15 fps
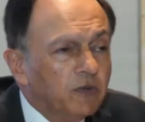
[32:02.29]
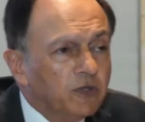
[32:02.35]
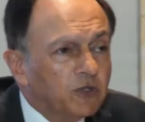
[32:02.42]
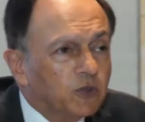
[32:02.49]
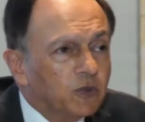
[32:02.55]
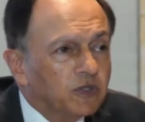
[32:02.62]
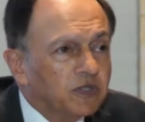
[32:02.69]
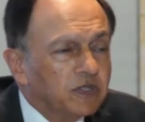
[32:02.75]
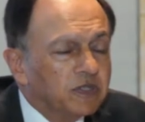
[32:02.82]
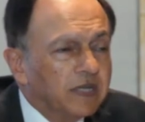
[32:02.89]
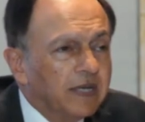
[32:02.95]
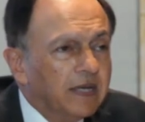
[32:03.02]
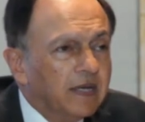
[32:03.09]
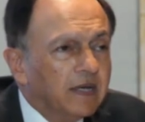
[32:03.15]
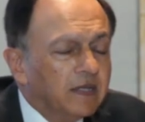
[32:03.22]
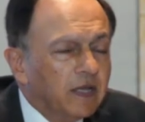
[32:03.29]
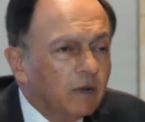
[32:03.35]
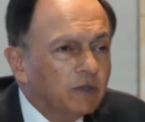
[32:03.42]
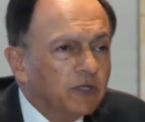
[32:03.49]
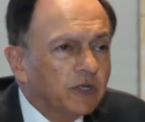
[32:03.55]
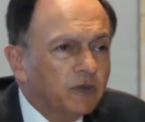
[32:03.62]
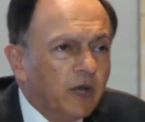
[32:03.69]
resources.
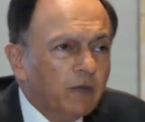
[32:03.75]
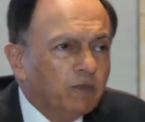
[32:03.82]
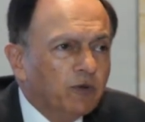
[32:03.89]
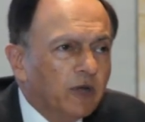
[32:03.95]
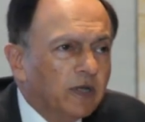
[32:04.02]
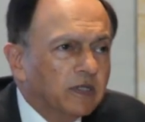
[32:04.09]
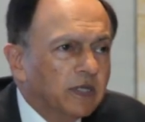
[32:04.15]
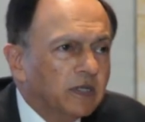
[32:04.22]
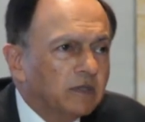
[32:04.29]
That was a great product